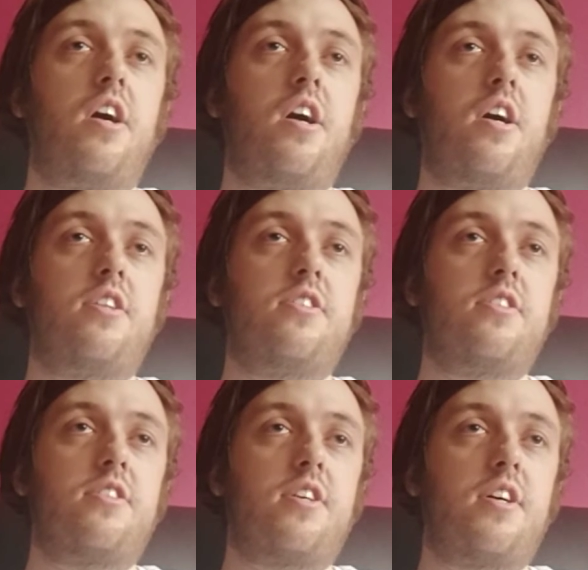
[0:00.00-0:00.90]

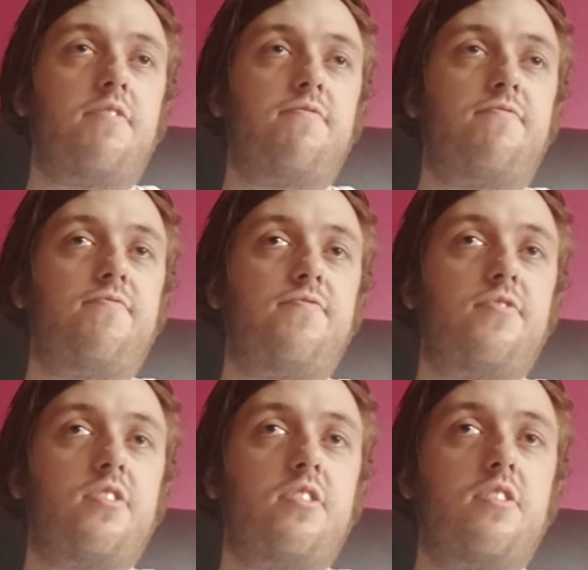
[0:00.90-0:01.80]
and a
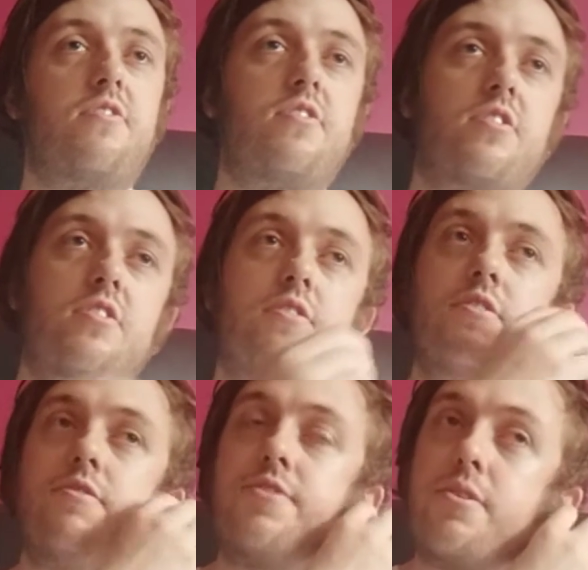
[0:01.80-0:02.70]

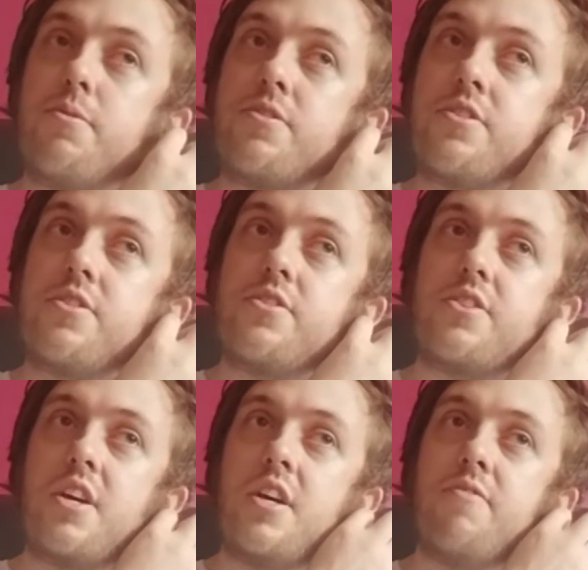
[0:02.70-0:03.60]
few others.
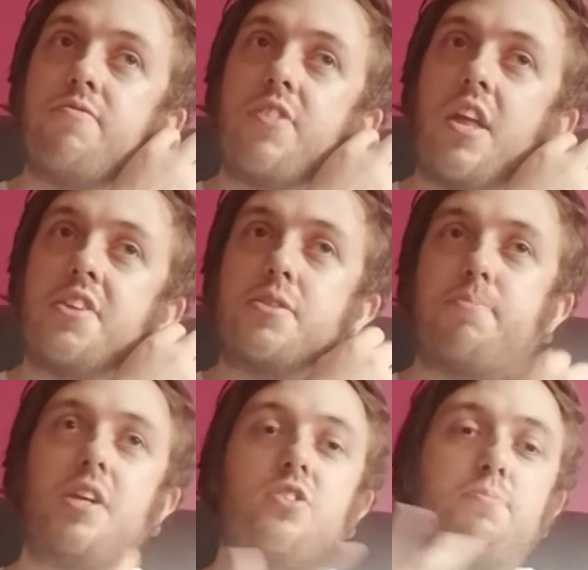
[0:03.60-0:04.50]
As the
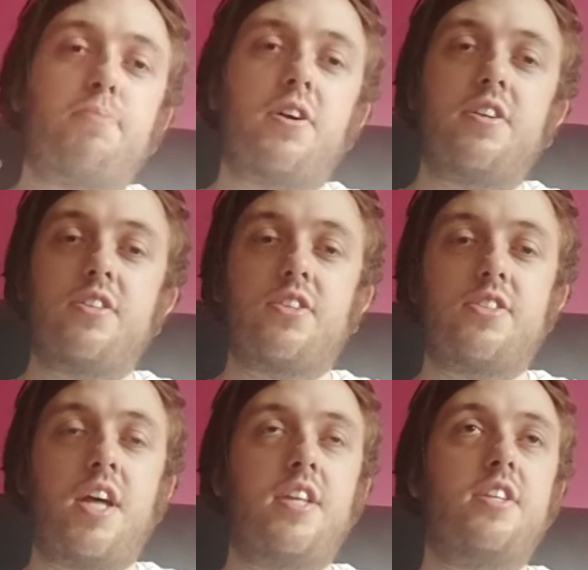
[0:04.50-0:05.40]
Pages Burn, as I
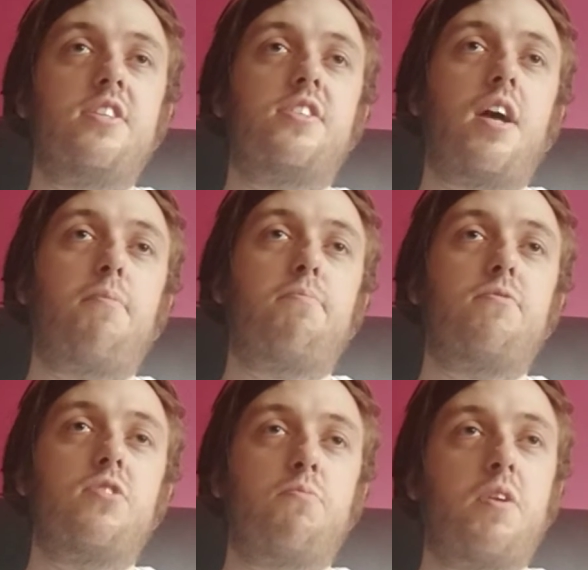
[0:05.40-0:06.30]
said, is
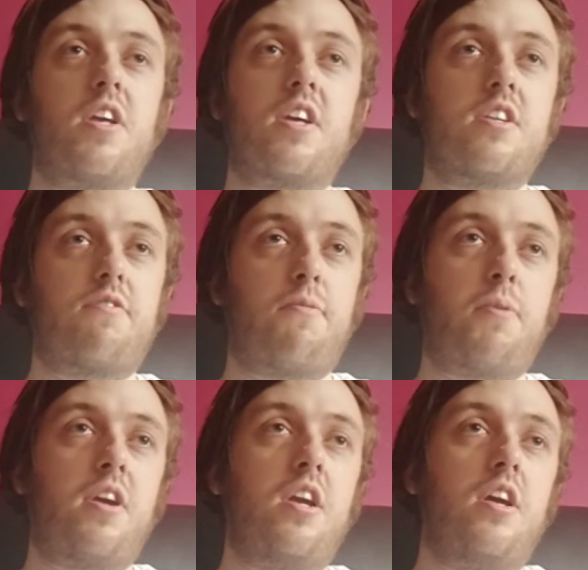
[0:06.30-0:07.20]
the weakest for
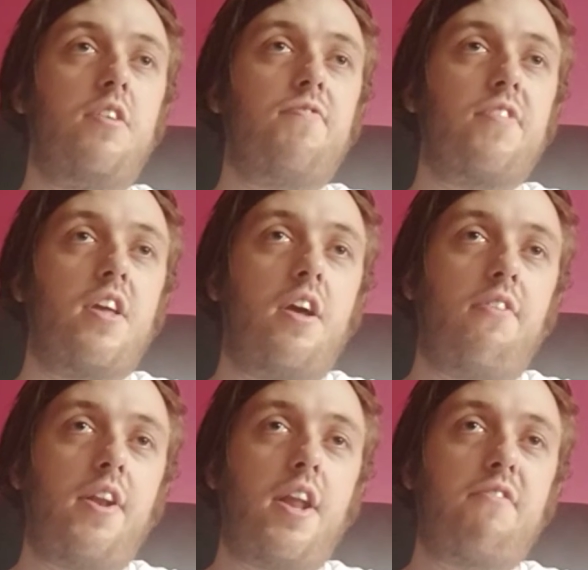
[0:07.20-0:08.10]
me. And
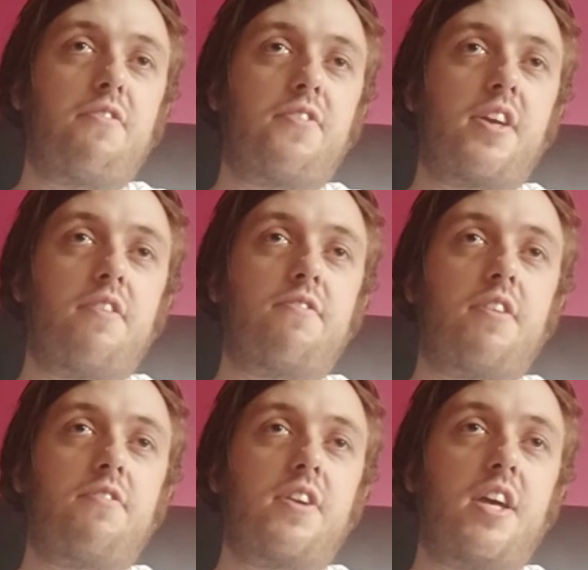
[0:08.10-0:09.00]
then Never Forgive,
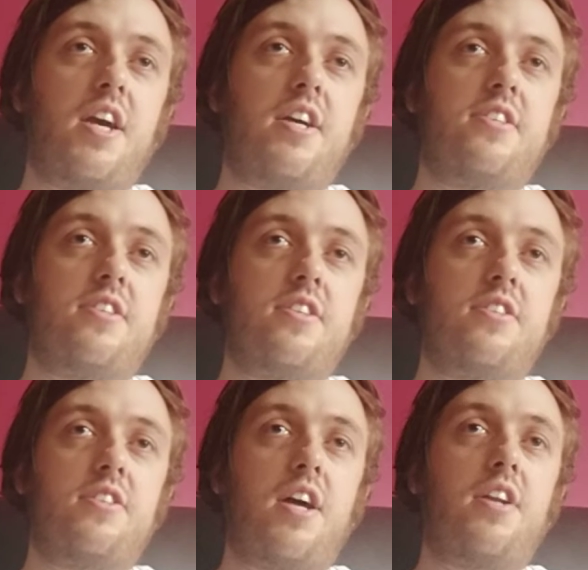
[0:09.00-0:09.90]
Never Forget,
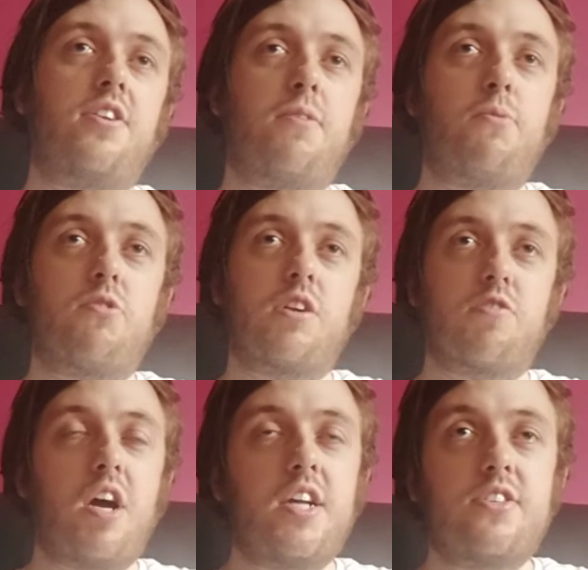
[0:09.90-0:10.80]
and No More
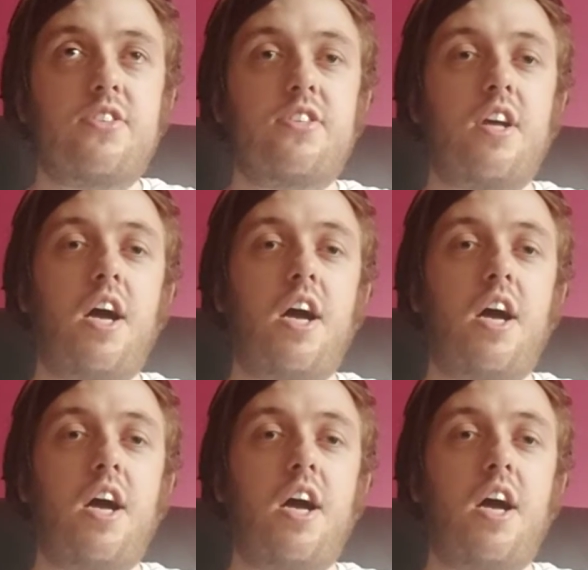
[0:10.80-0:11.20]
Regrets.